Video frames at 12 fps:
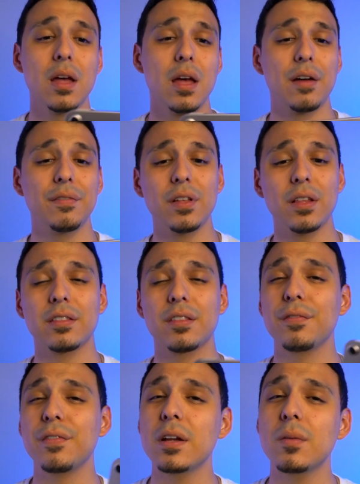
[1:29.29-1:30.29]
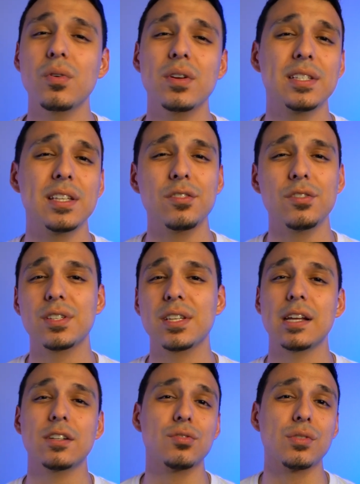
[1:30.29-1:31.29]
I feel like the fingerprint sensor is
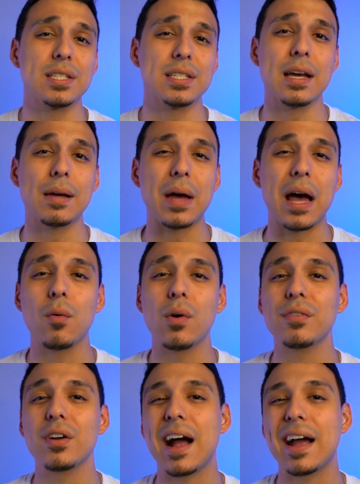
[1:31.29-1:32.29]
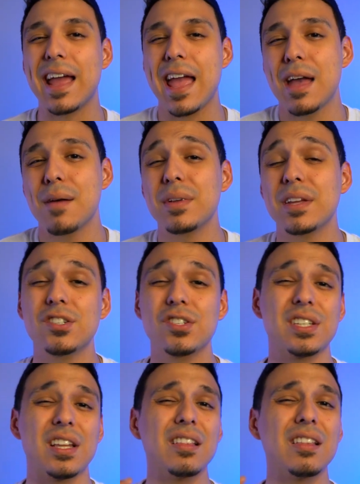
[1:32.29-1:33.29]
an extra step. However, I am being
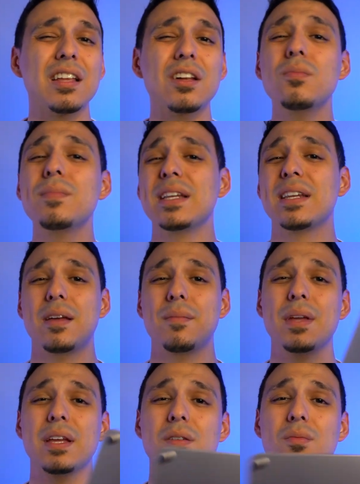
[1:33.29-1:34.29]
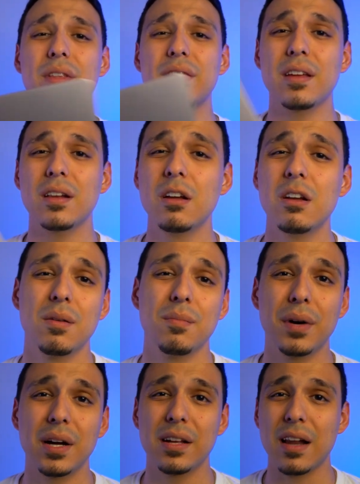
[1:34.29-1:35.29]
just a little bit nitpicky with it,
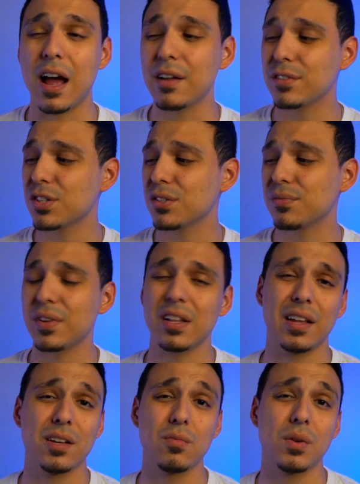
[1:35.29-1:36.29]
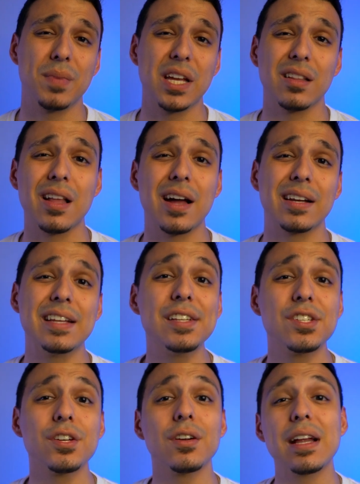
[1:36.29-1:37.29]
but I just feel like it would be a lot
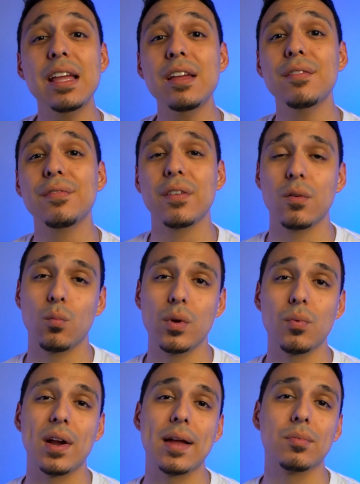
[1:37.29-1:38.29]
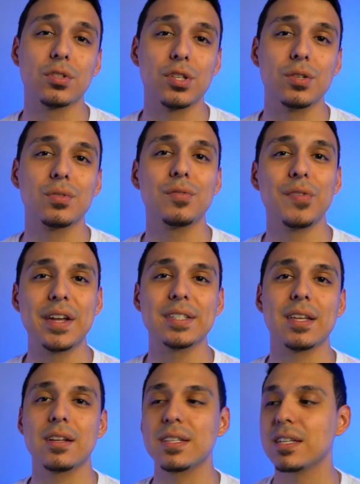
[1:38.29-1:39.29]
easier if we were able to use
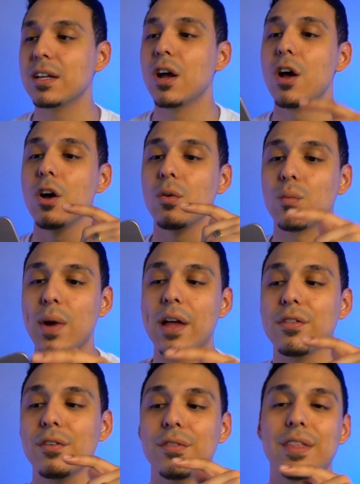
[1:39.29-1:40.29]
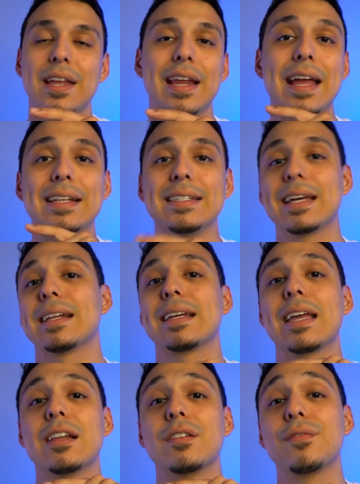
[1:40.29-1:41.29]
Face ID rather than a
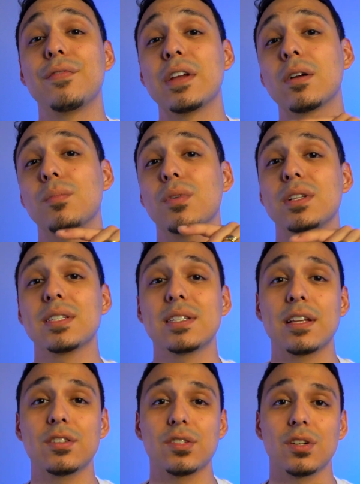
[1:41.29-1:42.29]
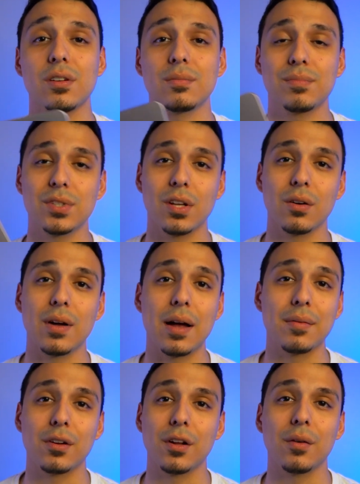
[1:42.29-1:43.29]
dedicated fingerprint sensor. So I
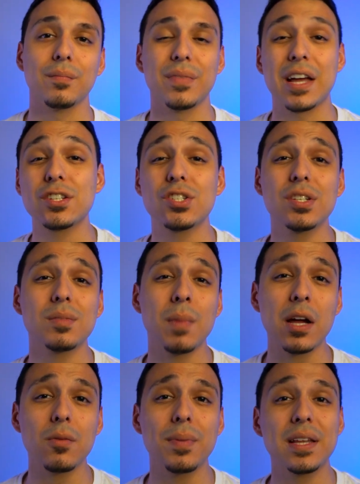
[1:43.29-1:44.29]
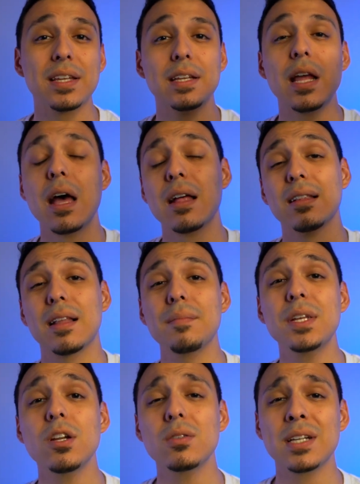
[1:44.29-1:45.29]
don't know, that's just my opinion. Let
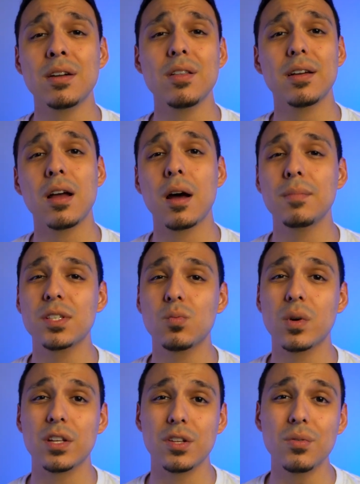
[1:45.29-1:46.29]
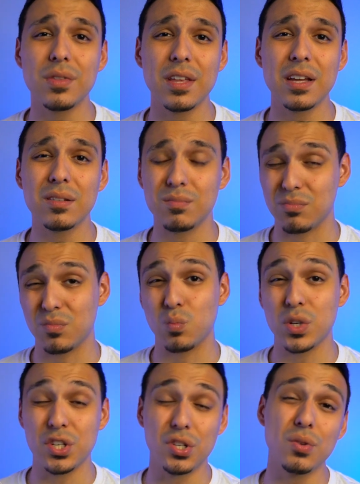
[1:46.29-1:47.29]
me know down in the comments what you think.
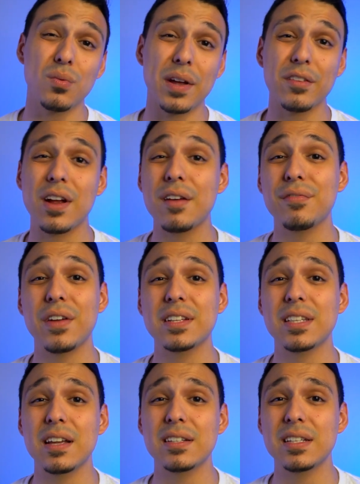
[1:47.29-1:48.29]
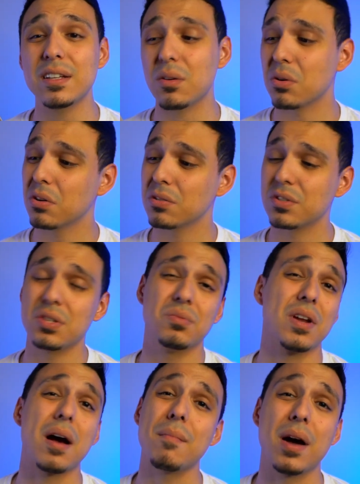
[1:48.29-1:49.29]
Would you rather have Face ID or do you
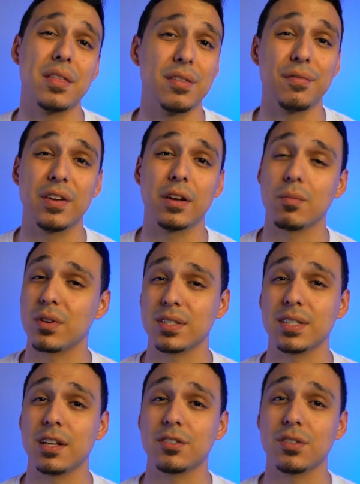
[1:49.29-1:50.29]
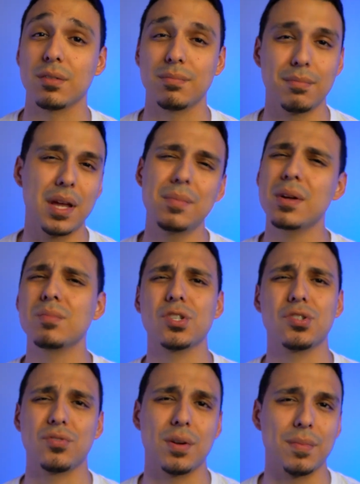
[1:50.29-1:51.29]
not mind the fingerprint sensor? Maybe I'm
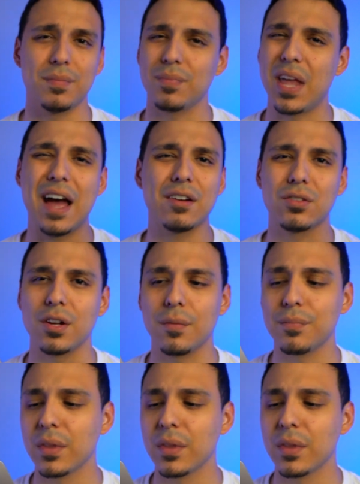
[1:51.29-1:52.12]
just tripping, I don't know.